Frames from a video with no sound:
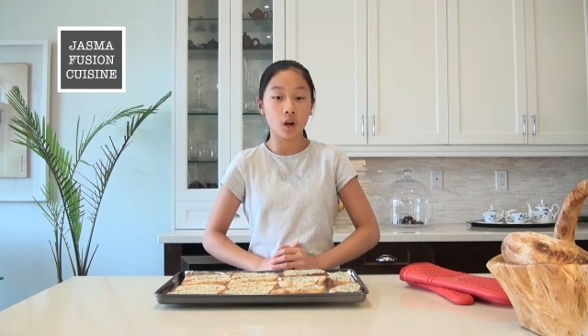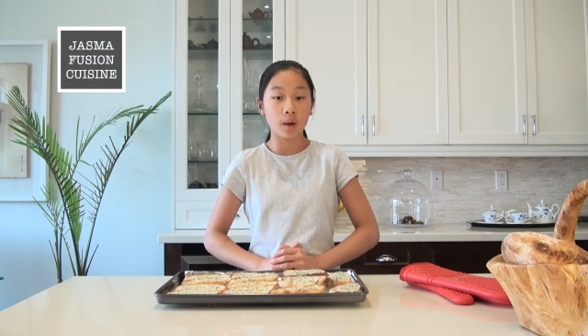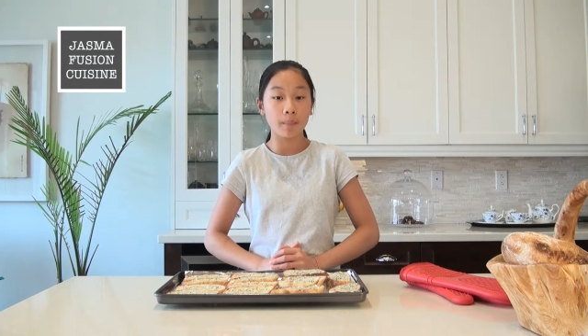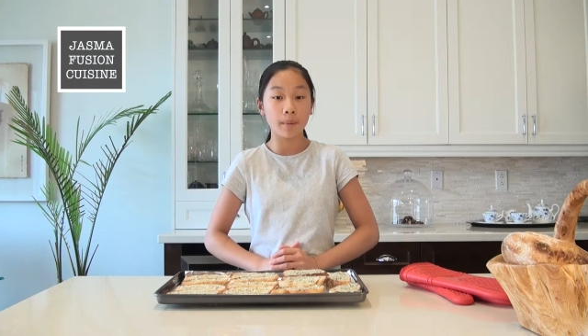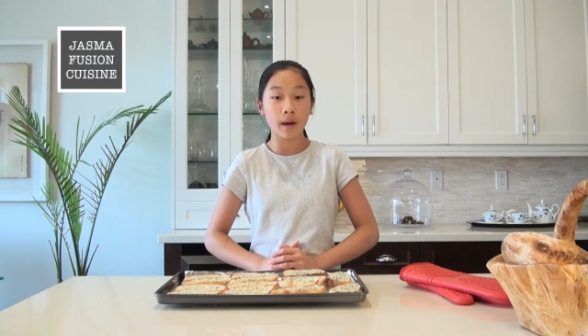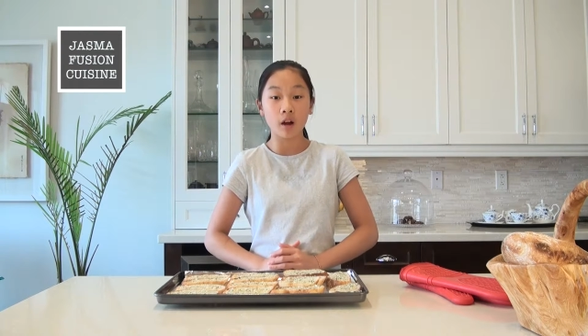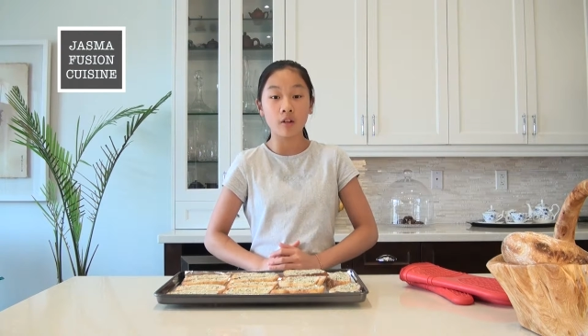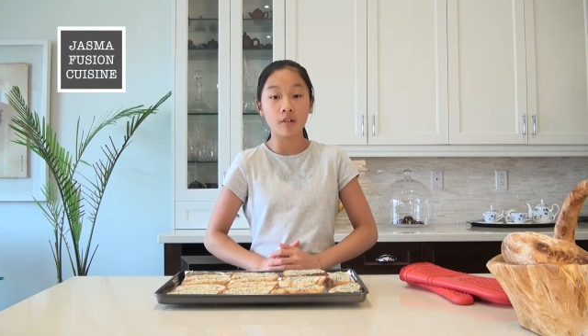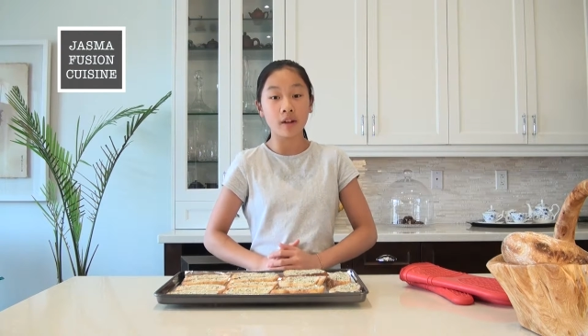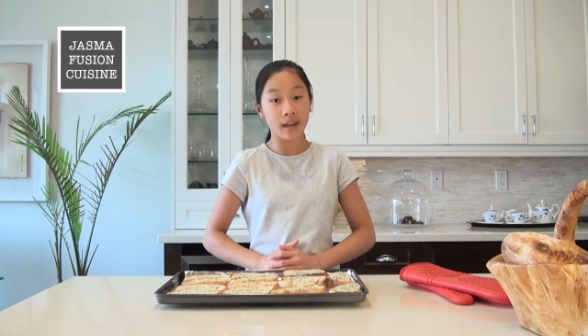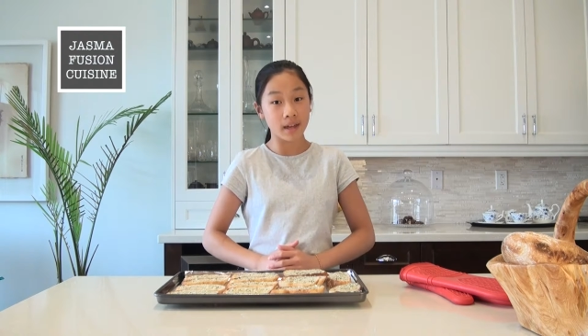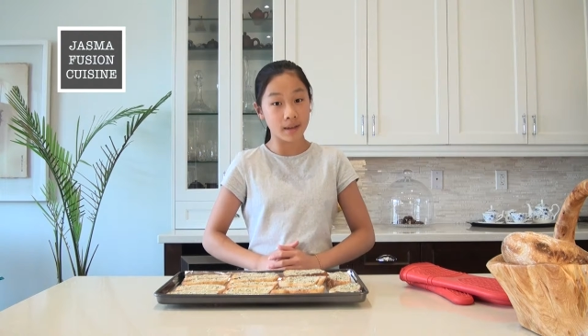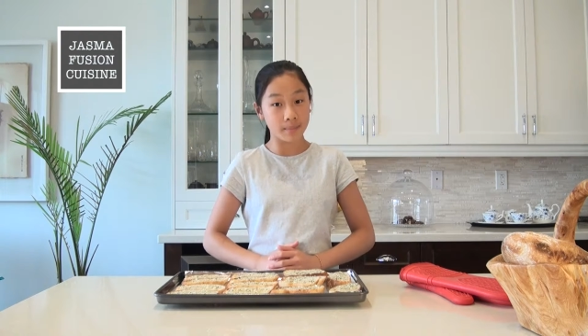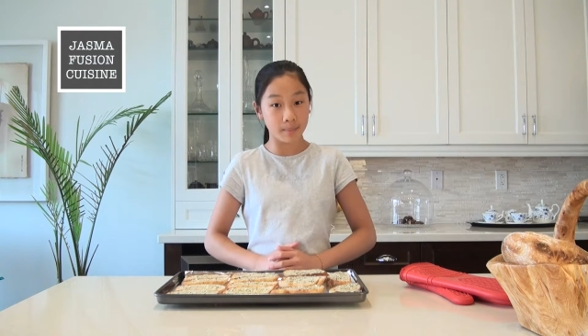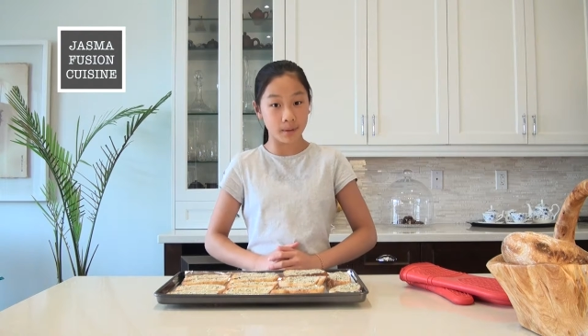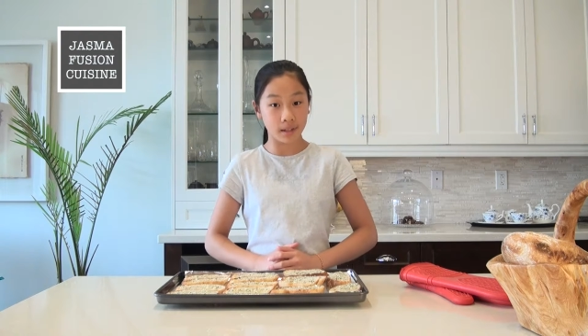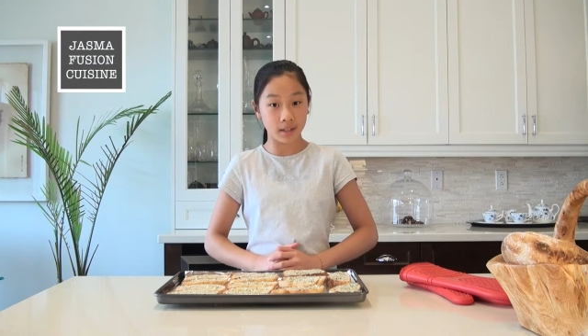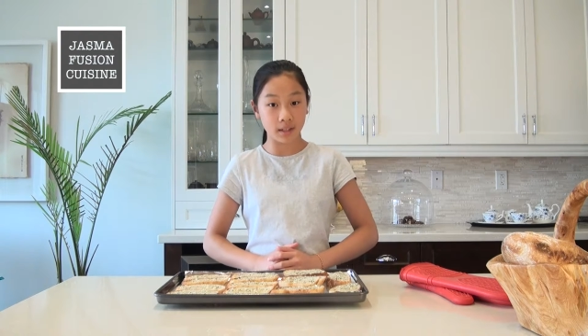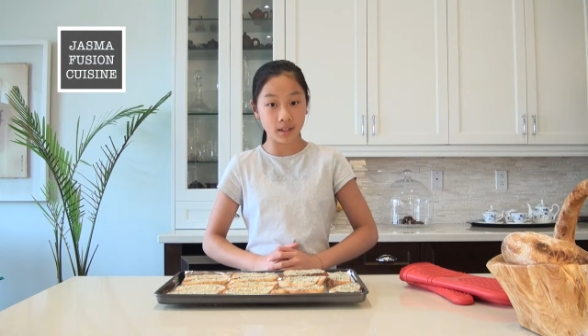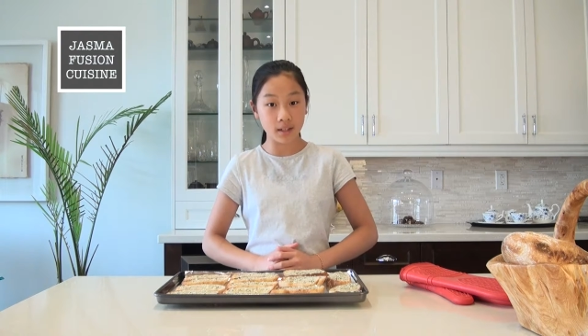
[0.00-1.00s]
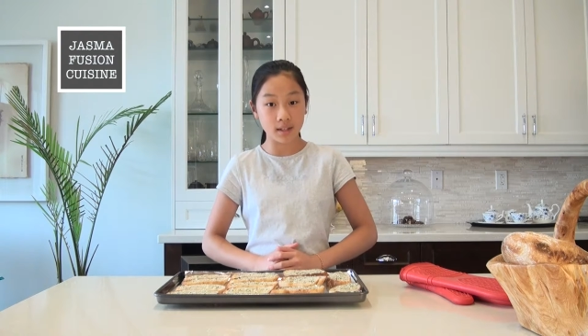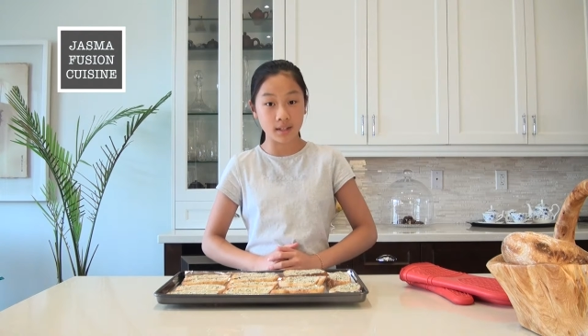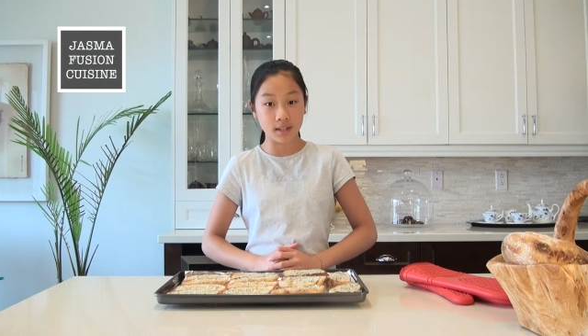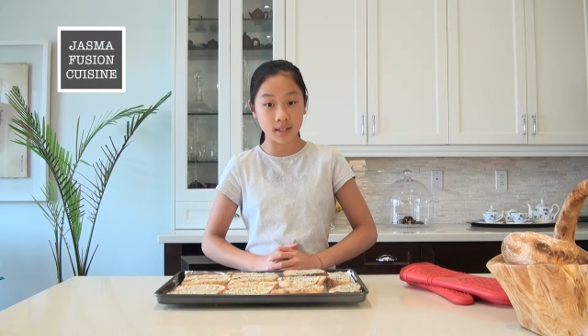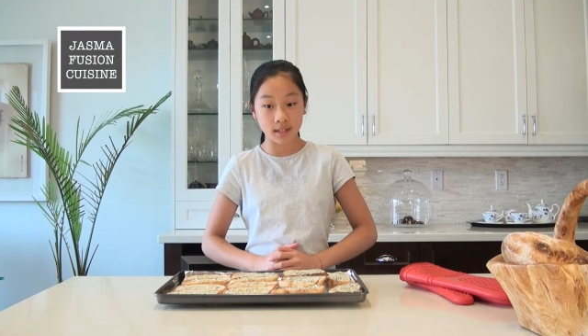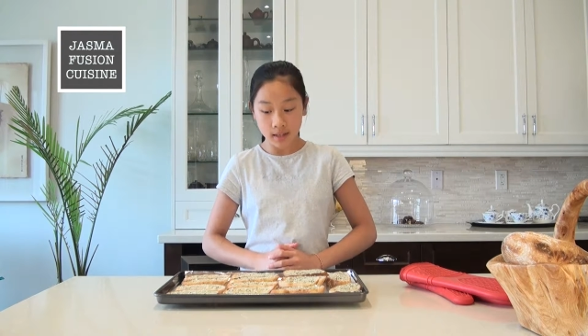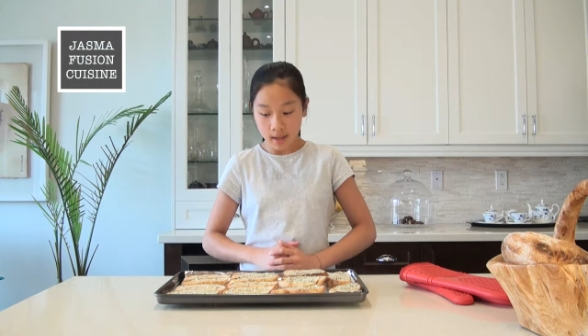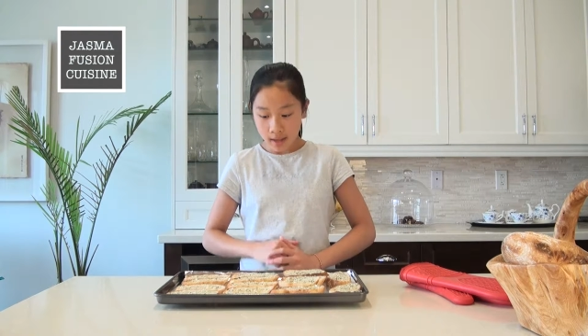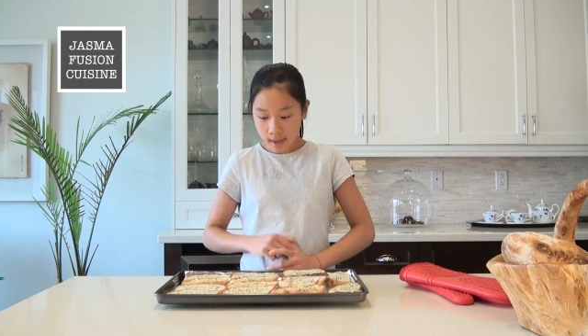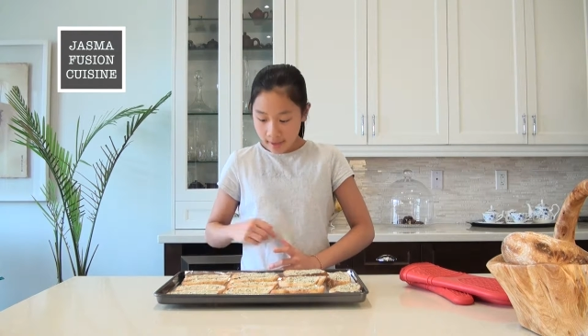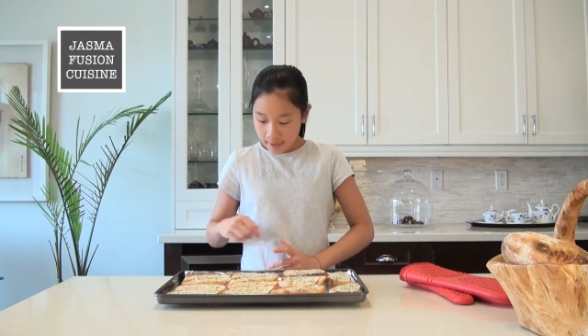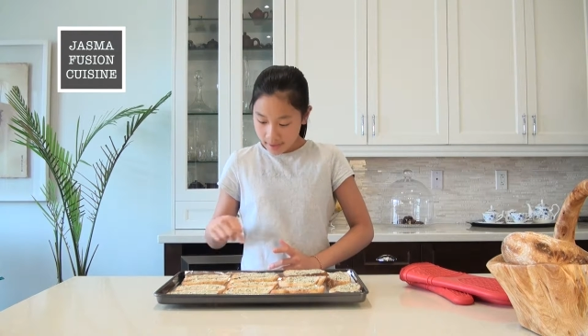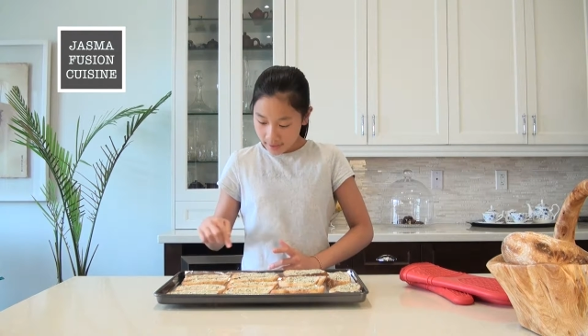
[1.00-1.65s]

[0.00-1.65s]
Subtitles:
about 8 minutes.